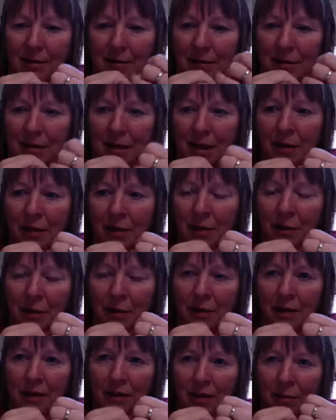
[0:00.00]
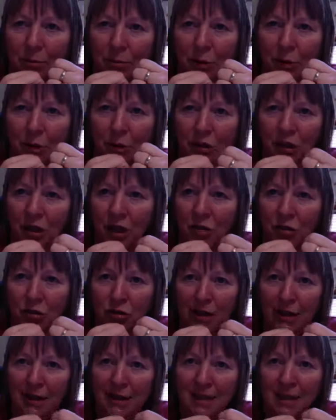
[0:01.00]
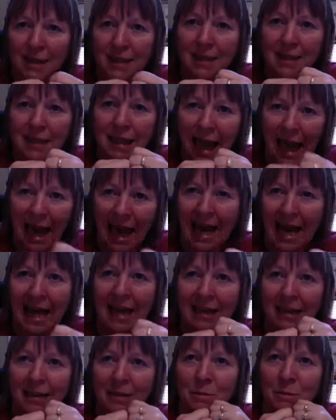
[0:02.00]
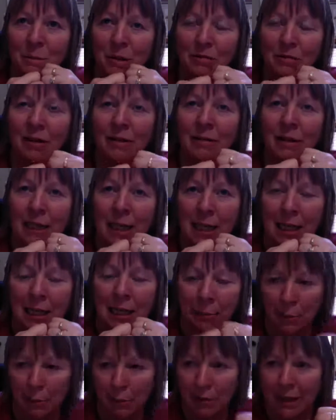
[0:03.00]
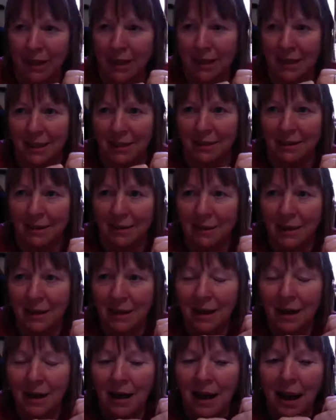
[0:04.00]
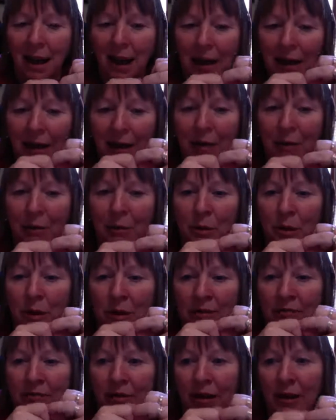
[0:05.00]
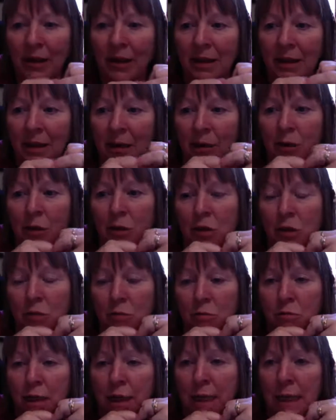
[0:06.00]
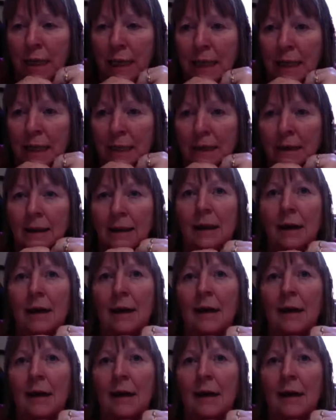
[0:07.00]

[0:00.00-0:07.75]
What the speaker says: So Pluto transits can be very liberating. And I would invite you to really